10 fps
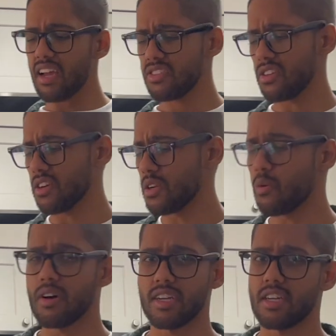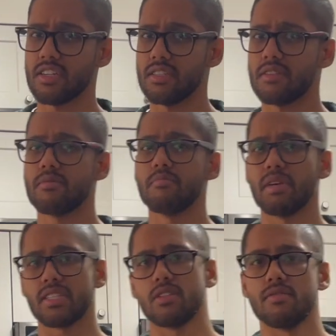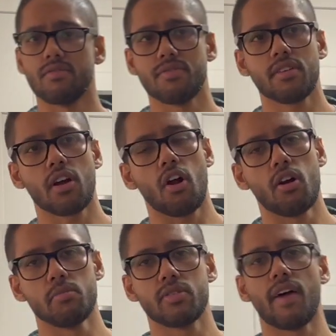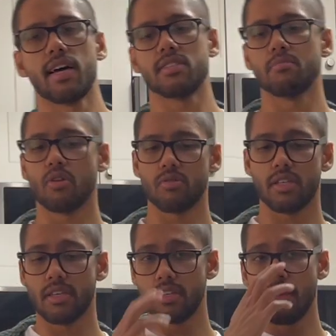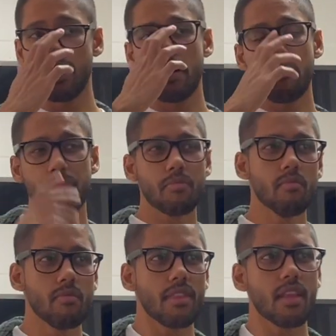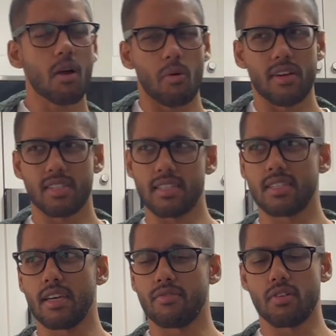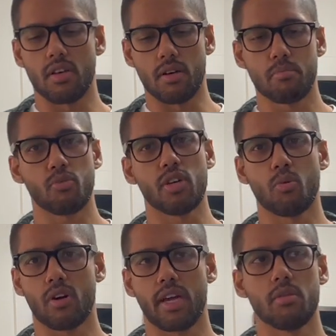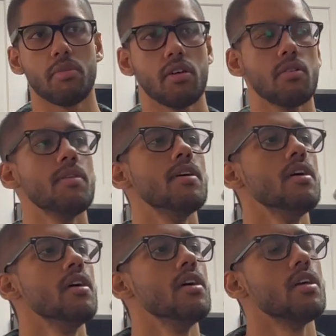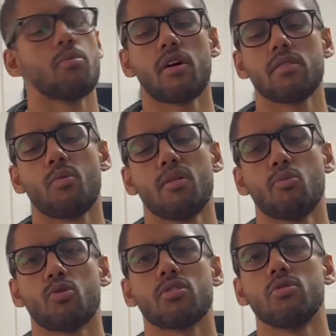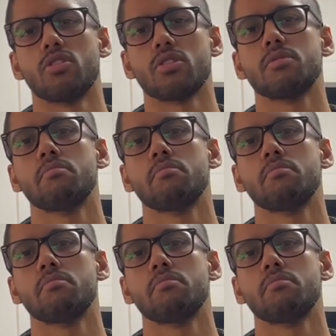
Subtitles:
So you're gonna want a good mix of carbs, fats, and protein. Whereas I'd say for the pre-workout meal, you probably want more so just